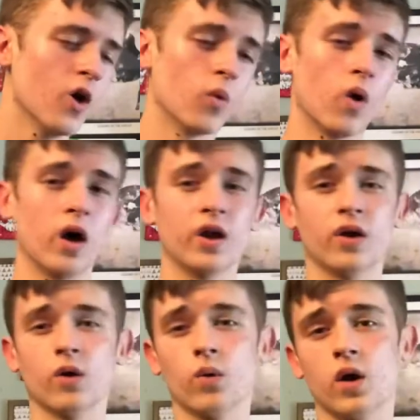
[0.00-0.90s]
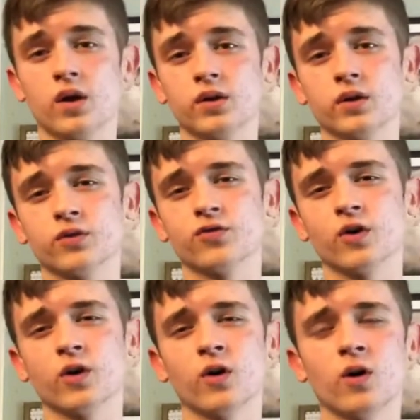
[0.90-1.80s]
what a
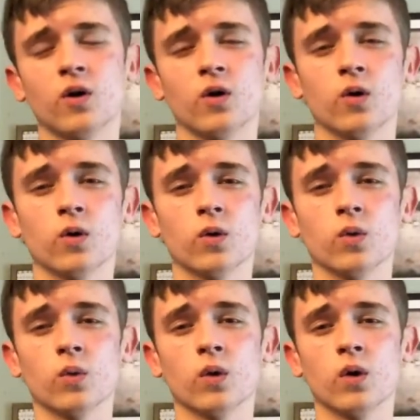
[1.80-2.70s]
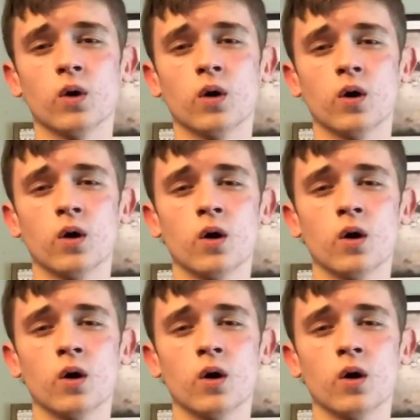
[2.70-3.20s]
wonderful world.